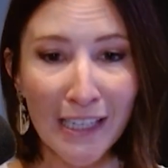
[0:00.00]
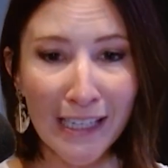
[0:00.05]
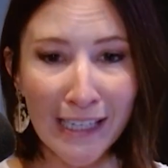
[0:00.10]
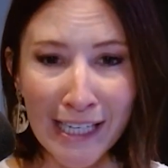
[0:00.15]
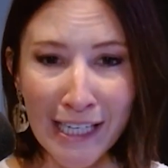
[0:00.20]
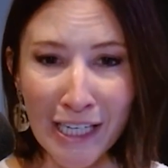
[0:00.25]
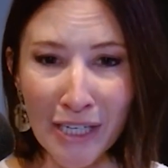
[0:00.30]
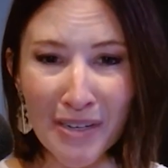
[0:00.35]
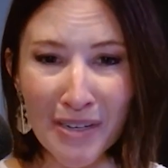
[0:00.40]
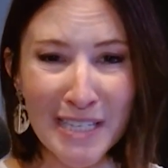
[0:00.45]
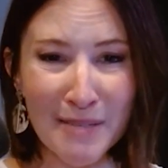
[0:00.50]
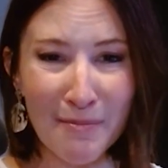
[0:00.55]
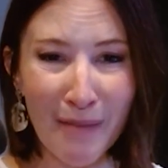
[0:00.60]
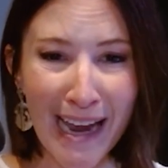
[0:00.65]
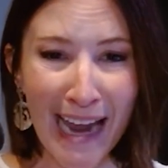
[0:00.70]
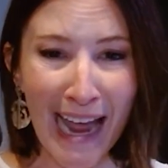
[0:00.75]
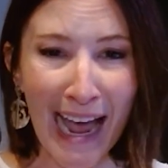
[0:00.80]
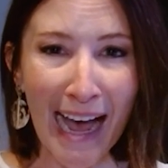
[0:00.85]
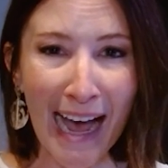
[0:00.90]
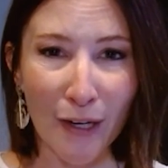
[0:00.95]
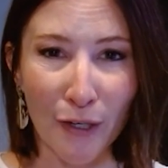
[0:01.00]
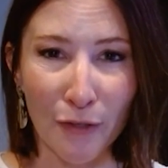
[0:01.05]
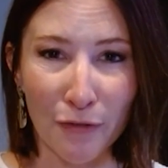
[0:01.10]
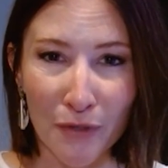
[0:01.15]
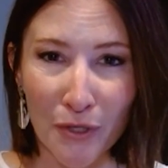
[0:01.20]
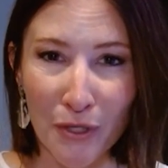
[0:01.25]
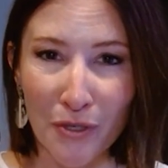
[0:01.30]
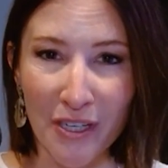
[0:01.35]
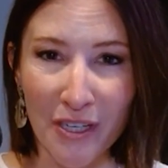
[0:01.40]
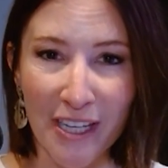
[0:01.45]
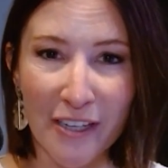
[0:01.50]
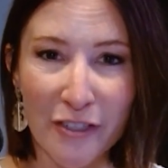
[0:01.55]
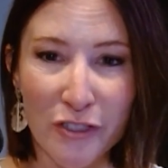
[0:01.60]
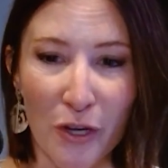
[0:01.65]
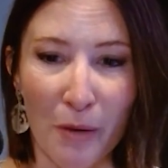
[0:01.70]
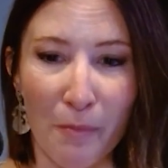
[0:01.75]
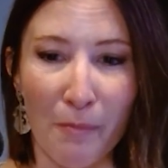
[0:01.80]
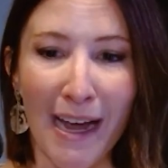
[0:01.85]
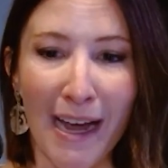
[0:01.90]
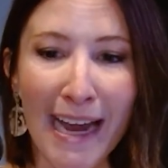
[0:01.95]
Here is my hack for your
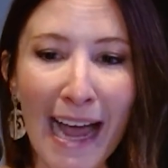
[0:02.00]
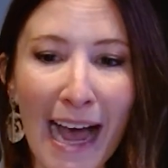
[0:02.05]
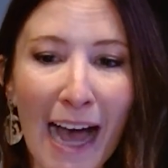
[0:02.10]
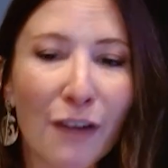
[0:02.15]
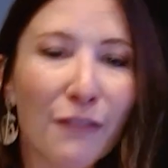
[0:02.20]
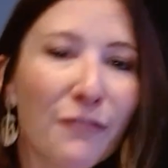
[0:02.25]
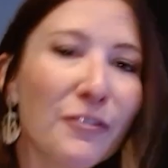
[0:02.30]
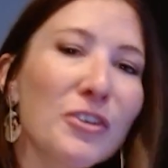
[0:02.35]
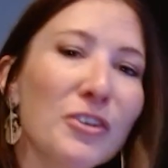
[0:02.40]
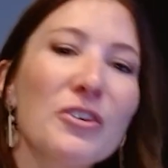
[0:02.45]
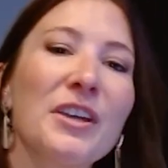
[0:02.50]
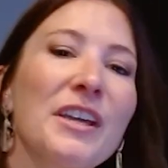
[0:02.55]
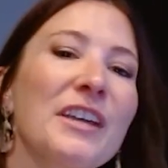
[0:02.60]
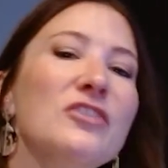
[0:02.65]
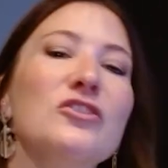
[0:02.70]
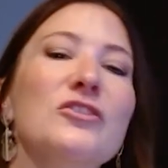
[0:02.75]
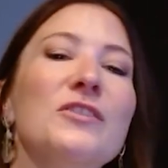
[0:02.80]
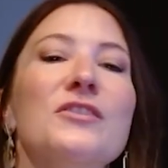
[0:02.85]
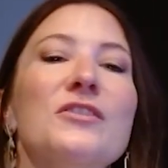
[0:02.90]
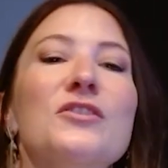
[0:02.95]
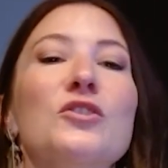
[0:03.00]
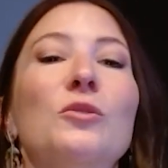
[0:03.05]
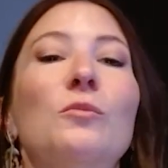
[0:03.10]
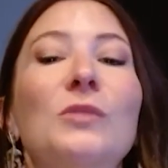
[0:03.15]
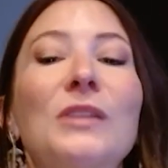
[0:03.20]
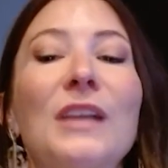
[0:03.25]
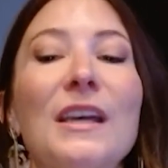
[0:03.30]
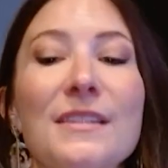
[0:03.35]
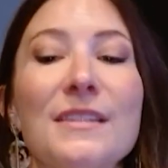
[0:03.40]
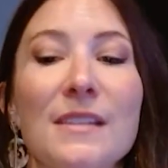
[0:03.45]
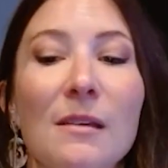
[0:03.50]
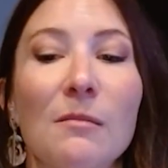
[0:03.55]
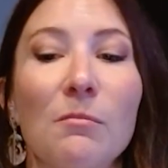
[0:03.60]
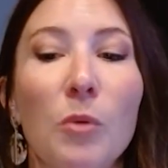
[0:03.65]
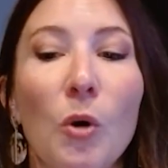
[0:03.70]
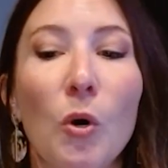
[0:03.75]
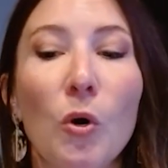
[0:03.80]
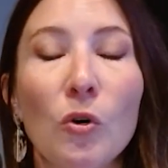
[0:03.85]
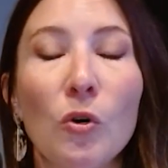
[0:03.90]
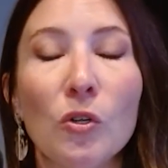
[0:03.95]
kitchen. My hack for your kitchen is to place a
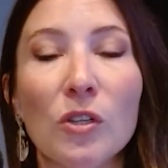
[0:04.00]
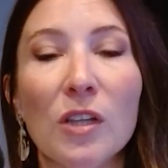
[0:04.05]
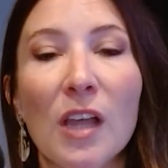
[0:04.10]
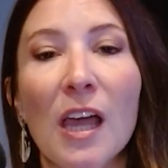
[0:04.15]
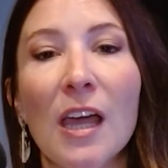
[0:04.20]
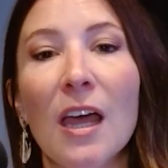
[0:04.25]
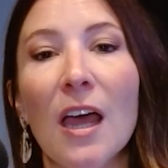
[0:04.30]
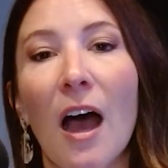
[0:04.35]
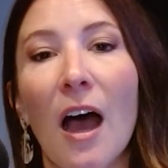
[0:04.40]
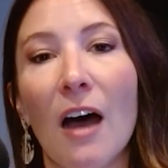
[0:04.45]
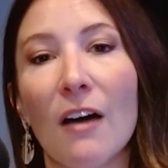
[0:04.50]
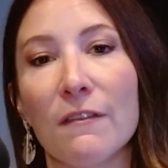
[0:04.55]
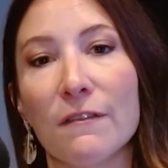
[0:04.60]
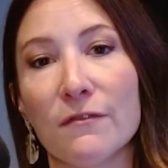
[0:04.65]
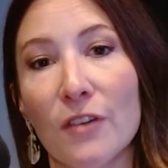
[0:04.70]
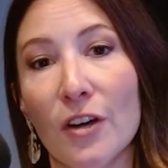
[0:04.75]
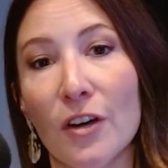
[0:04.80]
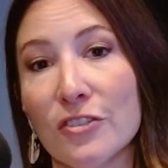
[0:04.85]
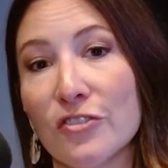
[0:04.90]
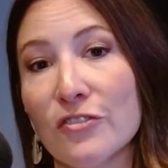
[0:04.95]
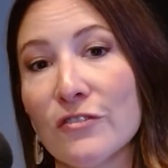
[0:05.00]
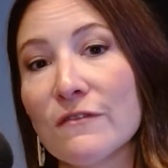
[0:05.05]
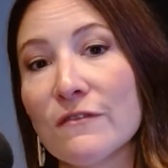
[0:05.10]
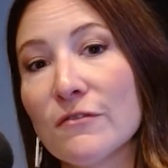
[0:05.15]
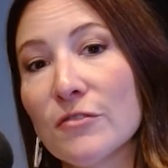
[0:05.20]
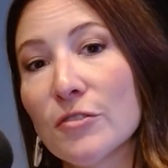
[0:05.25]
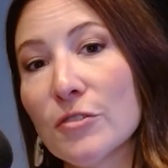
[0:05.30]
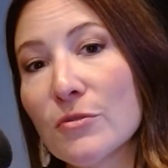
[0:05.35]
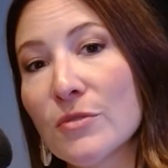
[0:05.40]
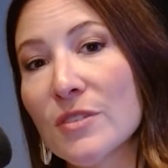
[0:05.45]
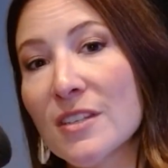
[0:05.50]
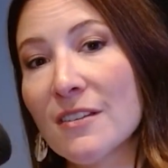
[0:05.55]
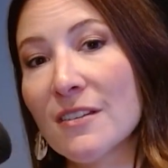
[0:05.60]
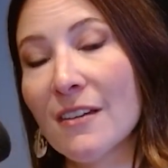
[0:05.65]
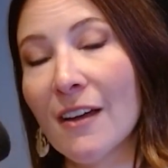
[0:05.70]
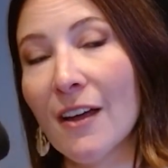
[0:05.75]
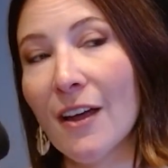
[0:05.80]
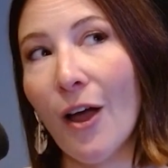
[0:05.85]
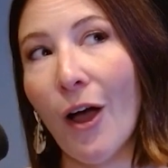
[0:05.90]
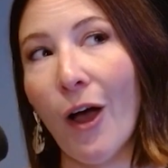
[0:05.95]
bowl of fresh fruit
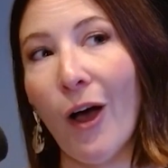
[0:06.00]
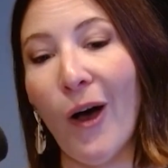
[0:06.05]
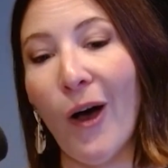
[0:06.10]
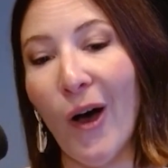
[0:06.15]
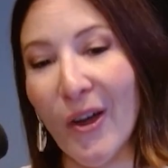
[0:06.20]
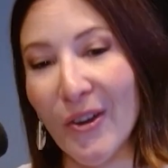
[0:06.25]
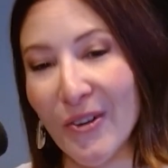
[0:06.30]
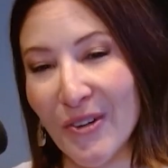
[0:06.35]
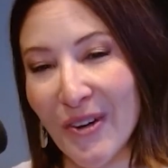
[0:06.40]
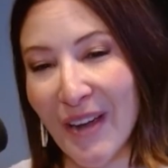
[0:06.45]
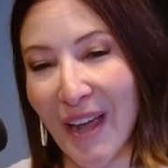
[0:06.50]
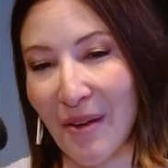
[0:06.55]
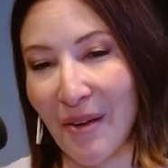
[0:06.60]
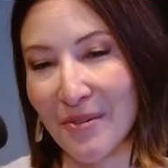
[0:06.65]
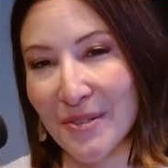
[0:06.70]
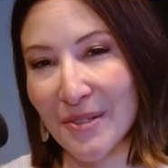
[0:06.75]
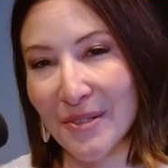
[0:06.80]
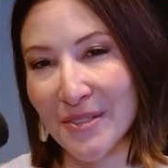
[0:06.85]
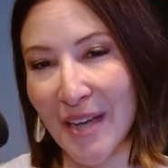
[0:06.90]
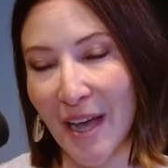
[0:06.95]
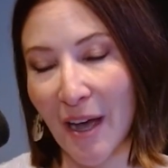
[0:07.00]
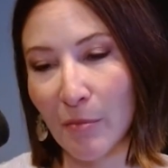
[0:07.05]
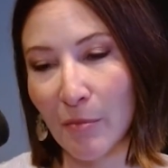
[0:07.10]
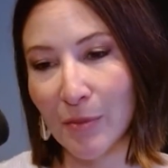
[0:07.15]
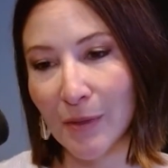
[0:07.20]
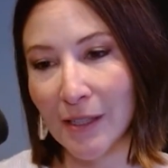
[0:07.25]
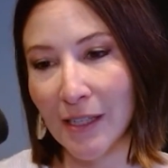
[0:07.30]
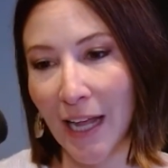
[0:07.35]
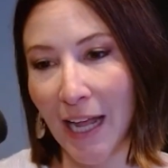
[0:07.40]
on your countertop.